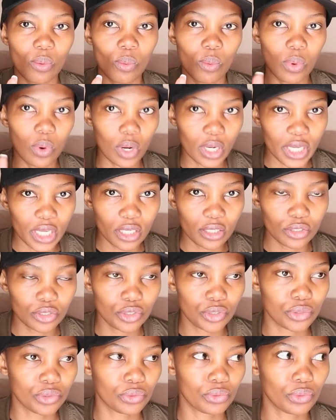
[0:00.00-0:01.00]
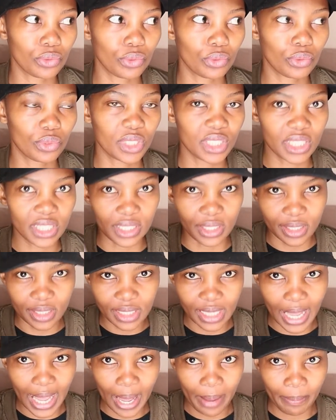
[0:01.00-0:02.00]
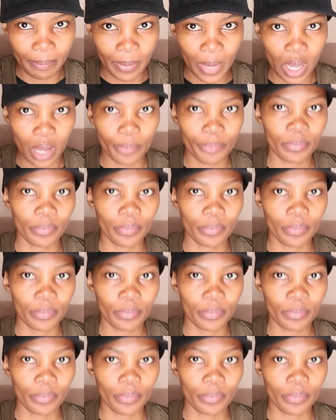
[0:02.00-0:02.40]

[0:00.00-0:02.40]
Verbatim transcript: walking to camp